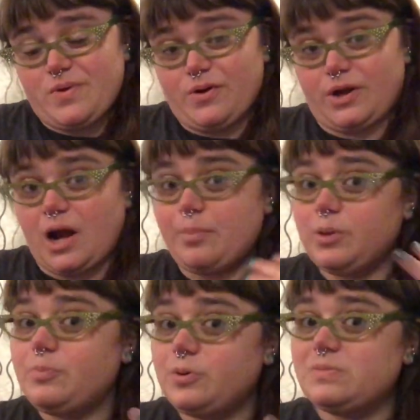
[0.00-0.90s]
We heard a
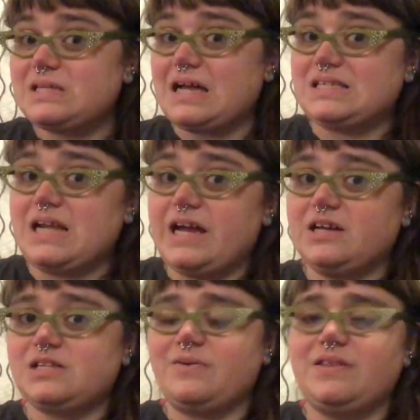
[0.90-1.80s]
couple of booms last
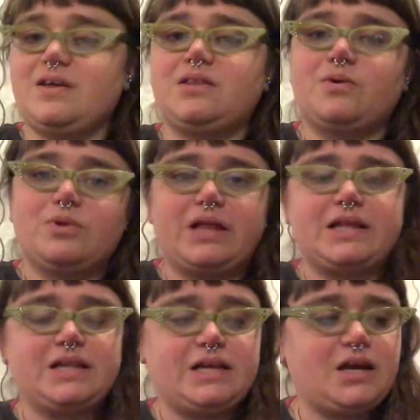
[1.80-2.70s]
night, so I think that we're
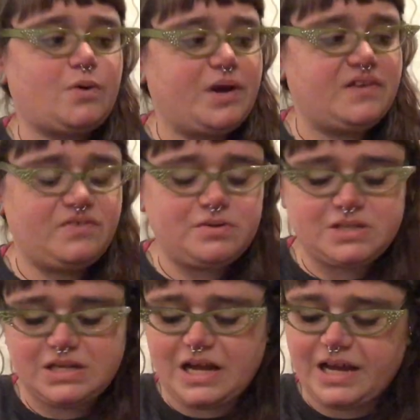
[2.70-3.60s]
likely to get quite a few
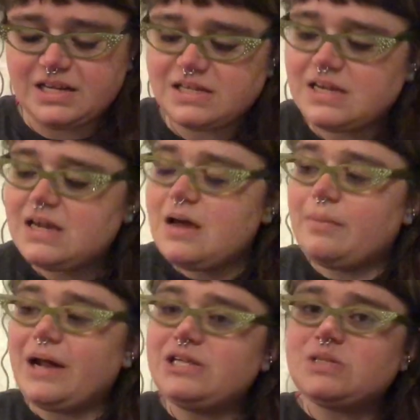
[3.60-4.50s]
tonight.
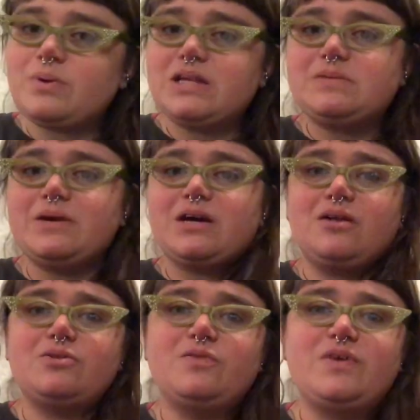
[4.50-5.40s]
But I just wanted to make
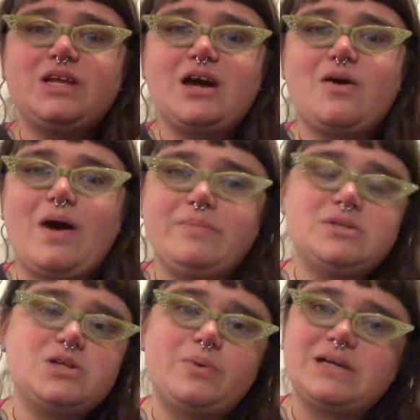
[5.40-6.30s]
a little video. I'm
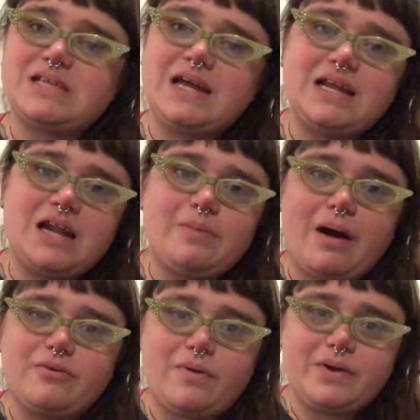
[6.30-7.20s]
so excited
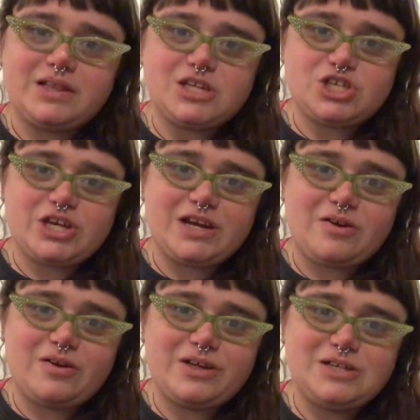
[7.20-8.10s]
about growing this
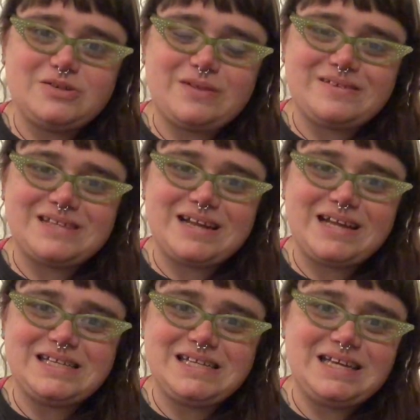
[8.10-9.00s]
channel in
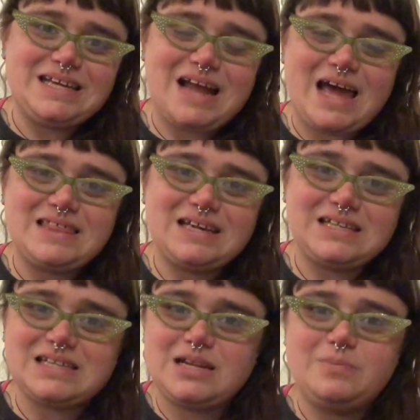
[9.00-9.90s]
2019. I think
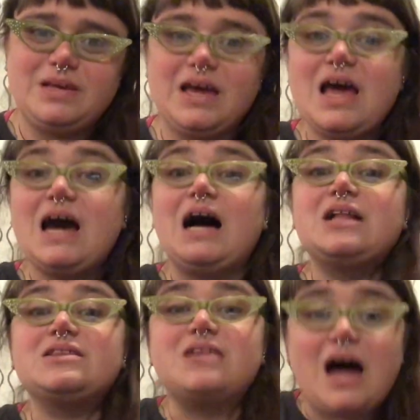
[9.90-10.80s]
it's gonna be
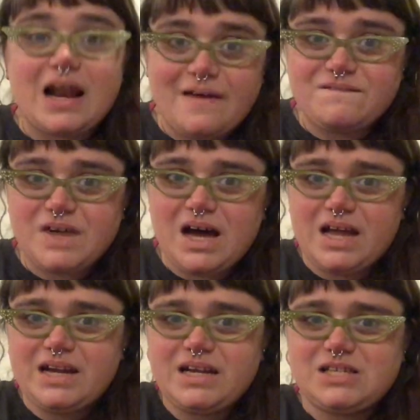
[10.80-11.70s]
a lot of
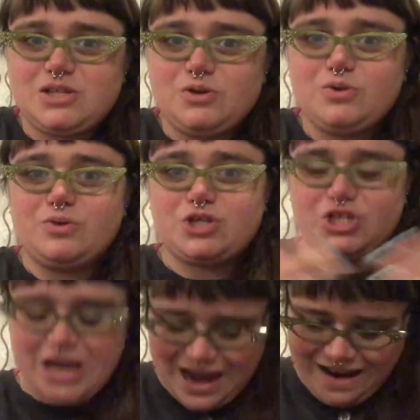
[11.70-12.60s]
fun to
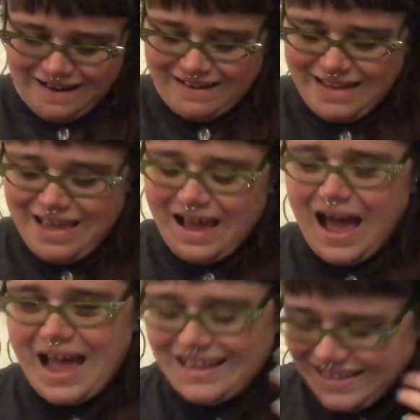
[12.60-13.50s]
share.
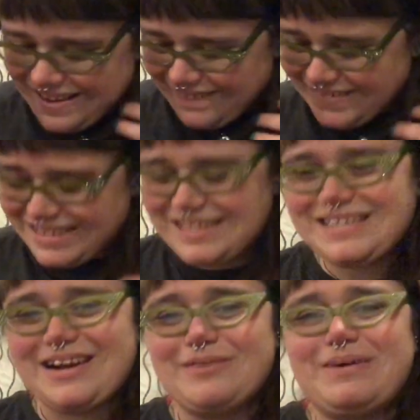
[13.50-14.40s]
I know, to
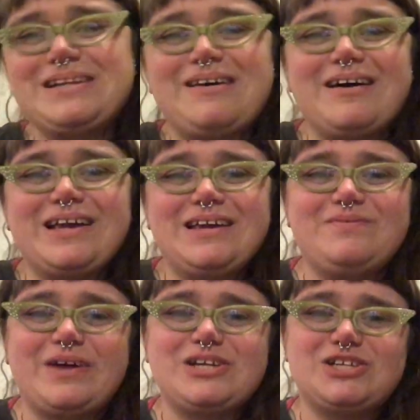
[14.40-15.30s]
share my doggy
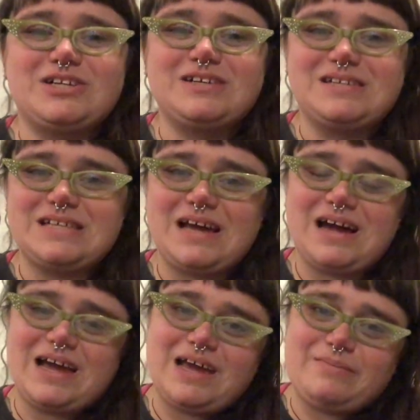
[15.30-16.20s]
adventures
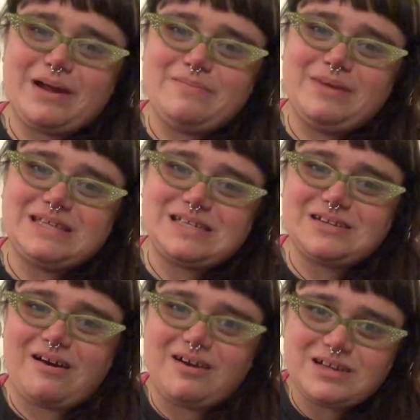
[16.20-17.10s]
and my
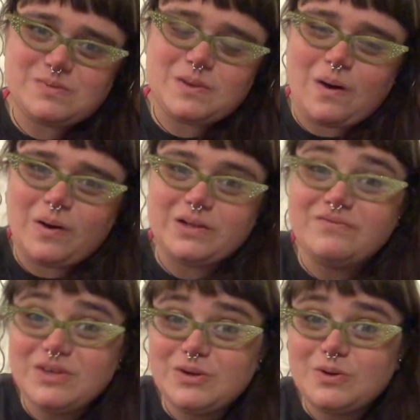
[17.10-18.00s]
amazing dogs with all
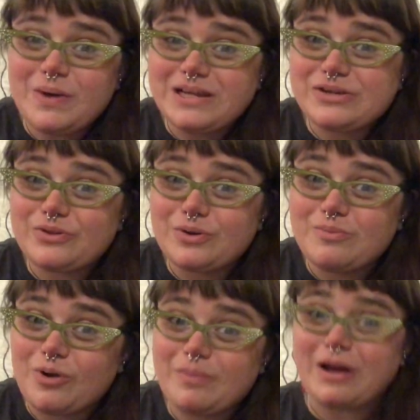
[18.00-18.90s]
of you and to
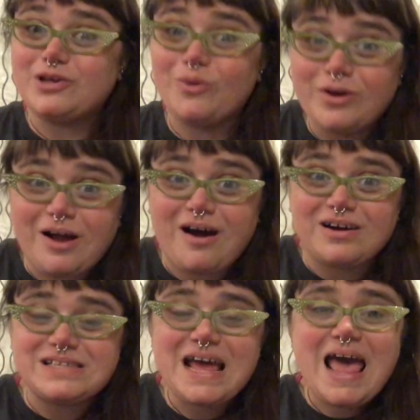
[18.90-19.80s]
learn more about your
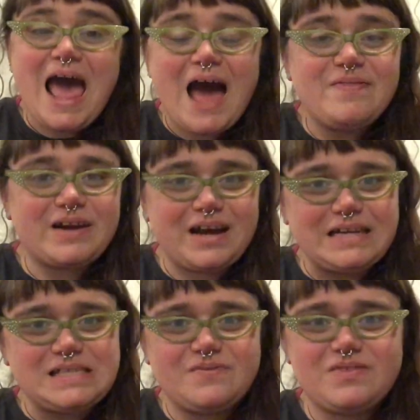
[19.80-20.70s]
dogs and the
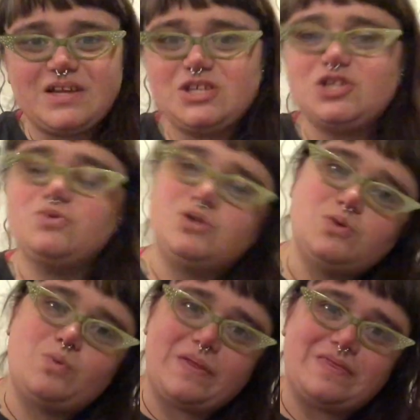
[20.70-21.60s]
kinds of things you
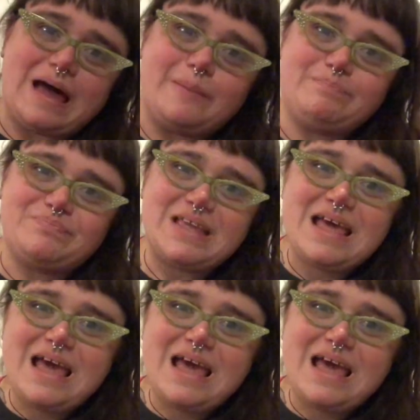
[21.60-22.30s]
do with them.